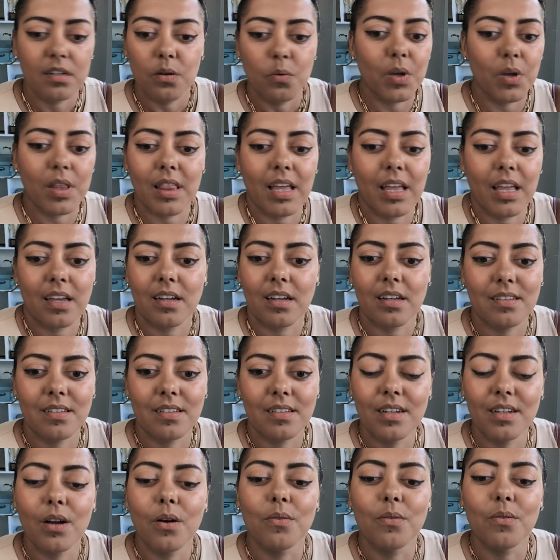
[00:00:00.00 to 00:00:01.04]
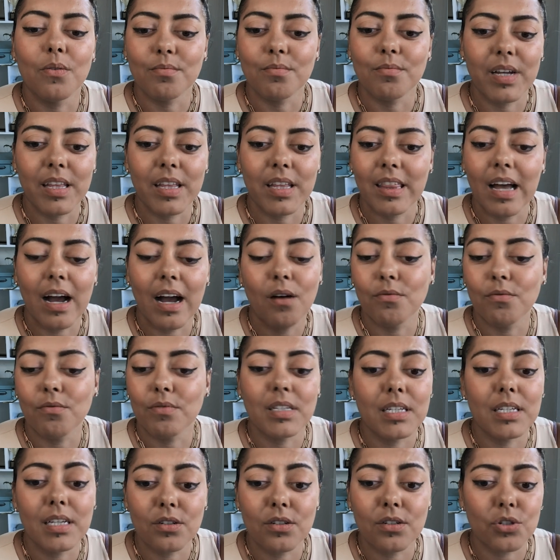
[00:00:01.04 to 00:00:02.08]
with like, you know, without
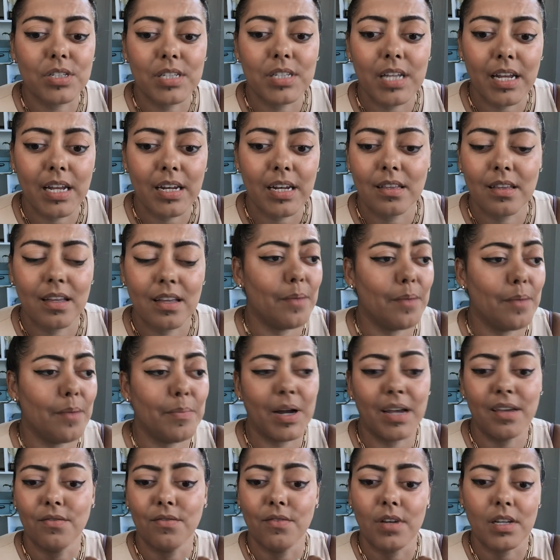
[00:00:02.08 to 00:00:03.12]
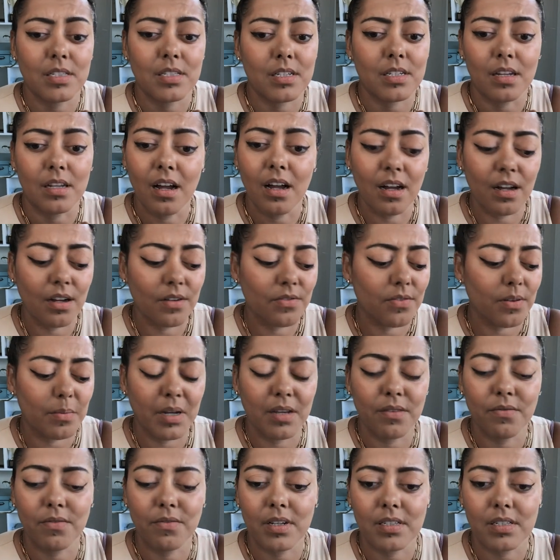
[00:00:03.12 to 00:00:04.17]
really understanding like, am I investing enough? Am I
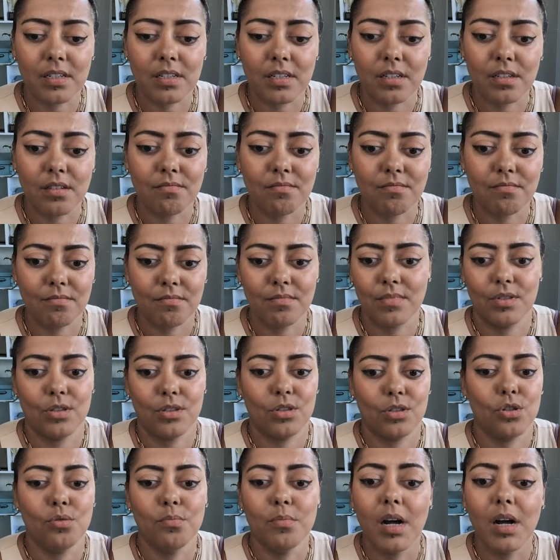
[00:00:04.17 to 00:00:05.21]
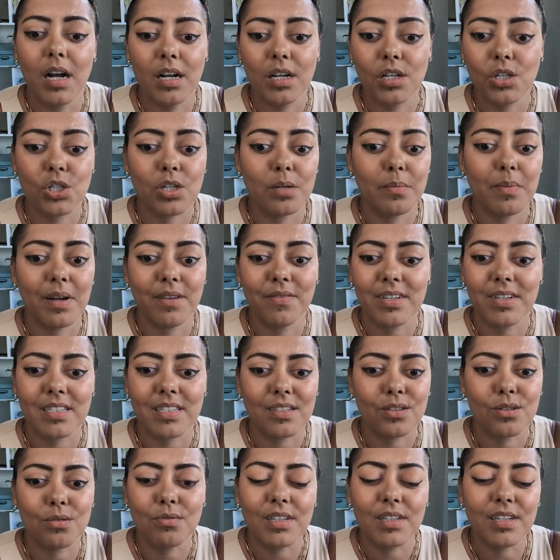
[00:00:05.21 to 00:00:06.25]
investing too much? Am I investing
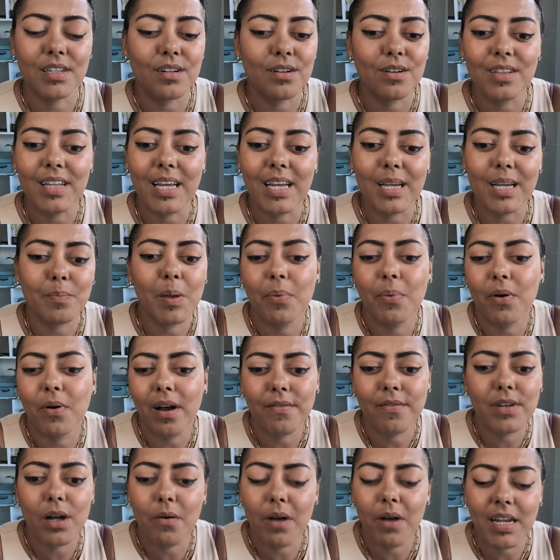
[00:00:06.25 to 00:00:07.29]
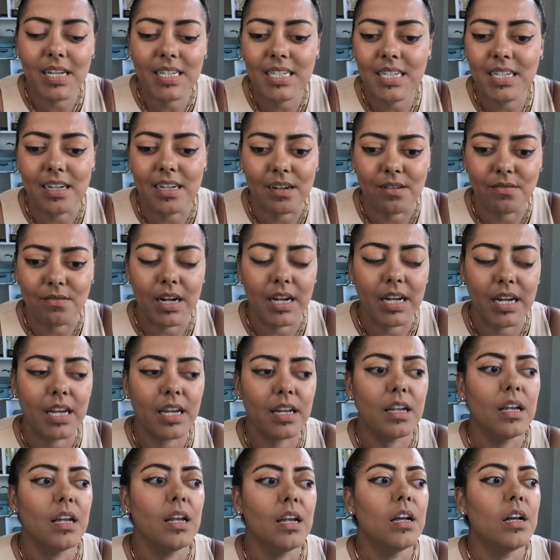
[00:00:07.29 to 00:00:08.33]
too little? Like, people have no idea,
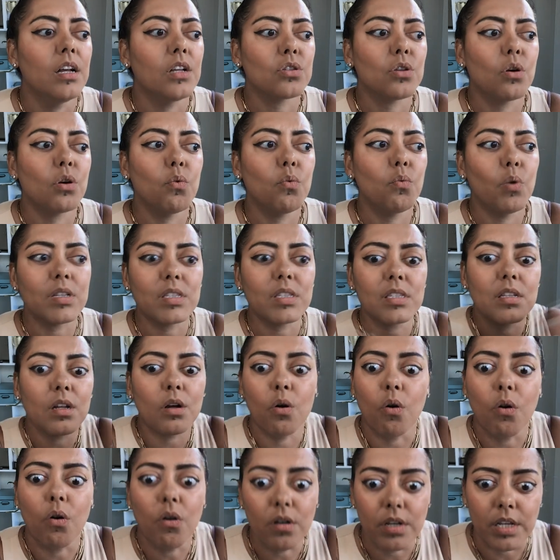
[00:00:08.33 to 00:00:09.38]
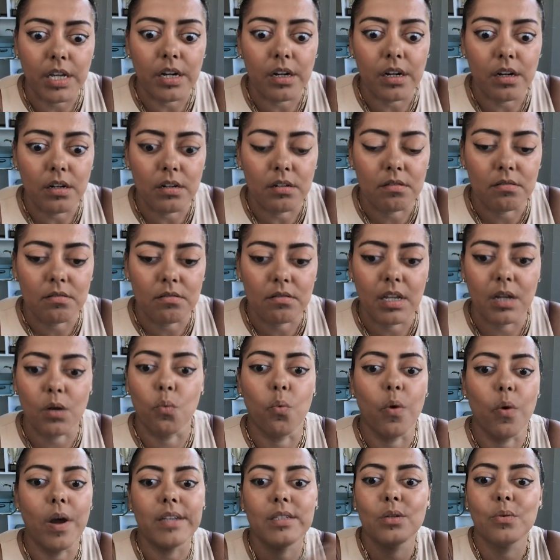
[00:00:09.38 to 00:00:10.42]
right? So, what's the goal here? Like,
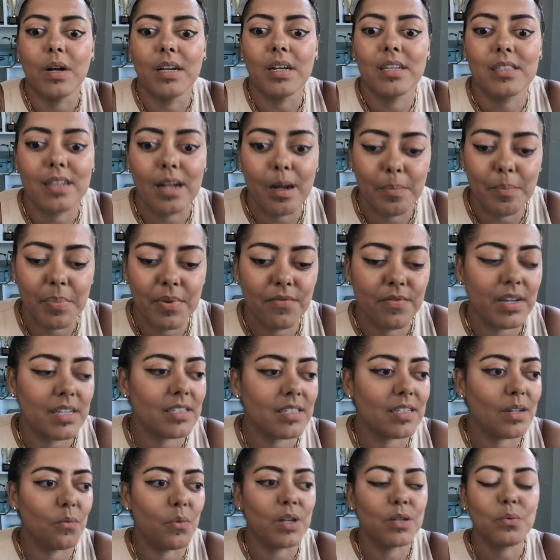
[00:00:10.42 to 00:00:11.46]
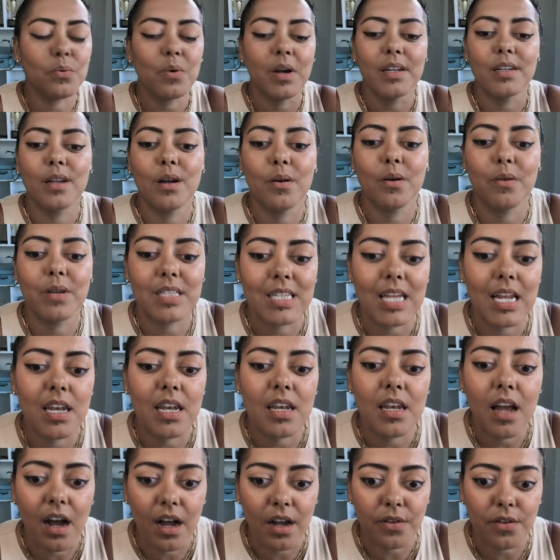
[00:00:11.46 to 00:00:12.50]
when do I stop investing? When do I know it's
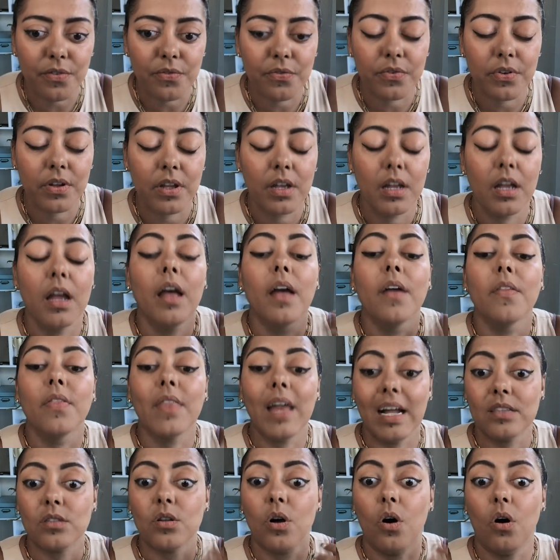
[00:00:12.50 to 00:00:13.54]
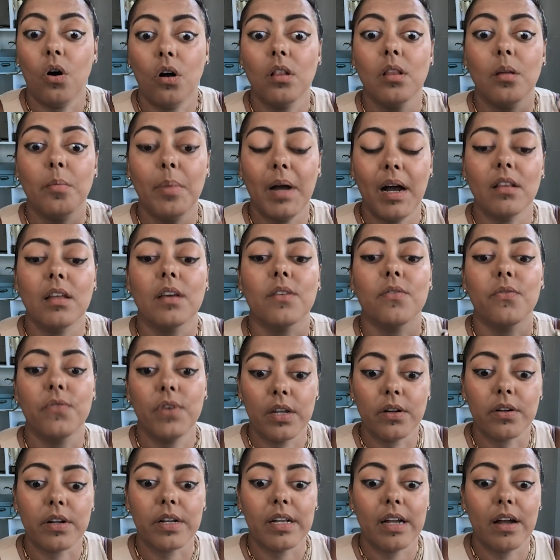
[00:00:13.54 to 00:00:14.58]
enough? That's all about like
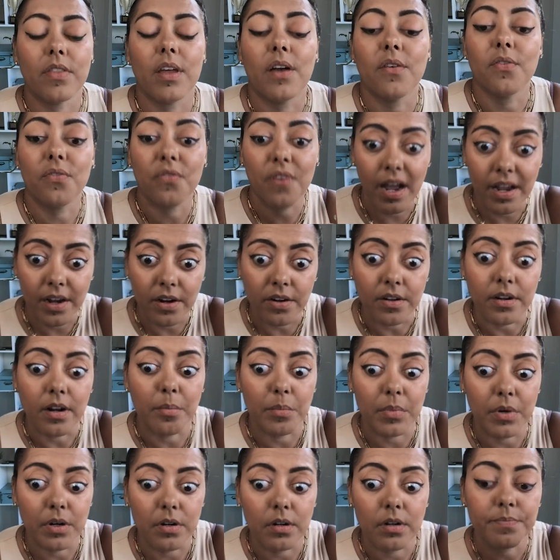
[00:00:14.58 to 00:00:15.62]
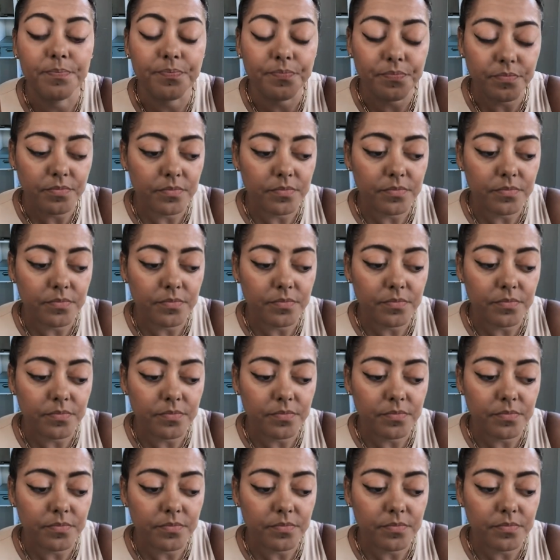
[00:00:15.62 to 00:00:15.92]
figuring out that fire number.